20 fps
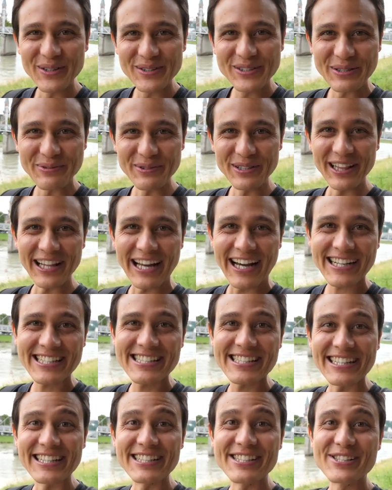go to
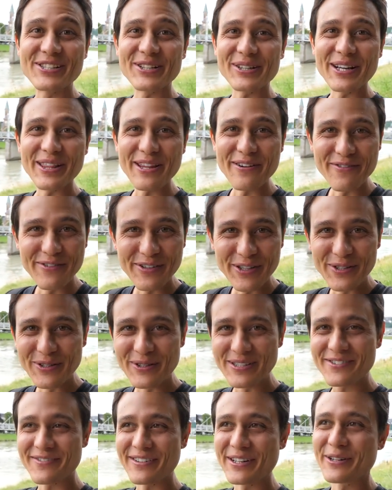relax and enjoy the
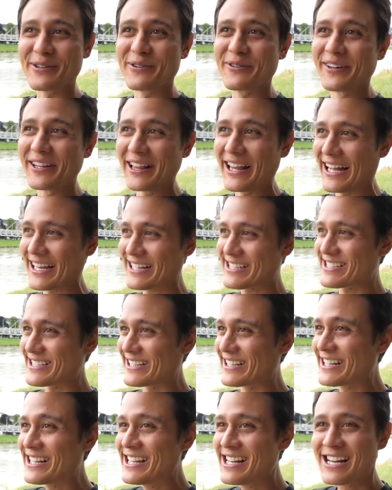view. It's very
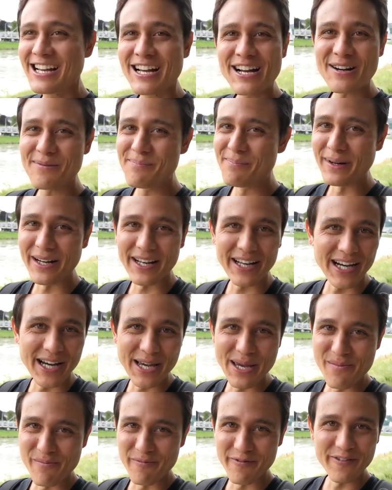relaxing, but
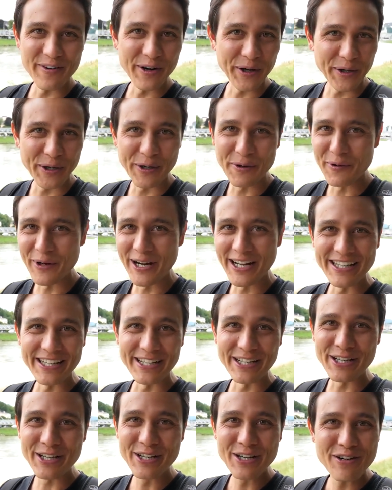I am very
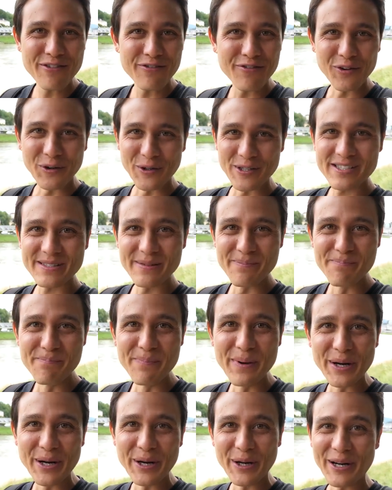ready for some
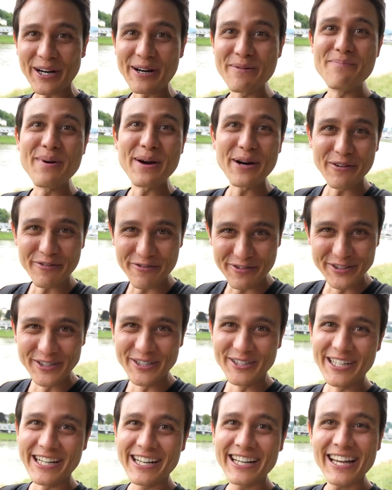bigger and better
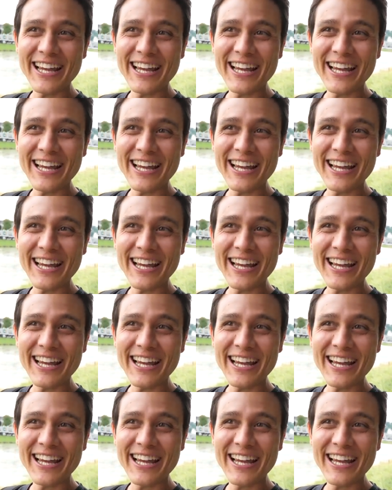food.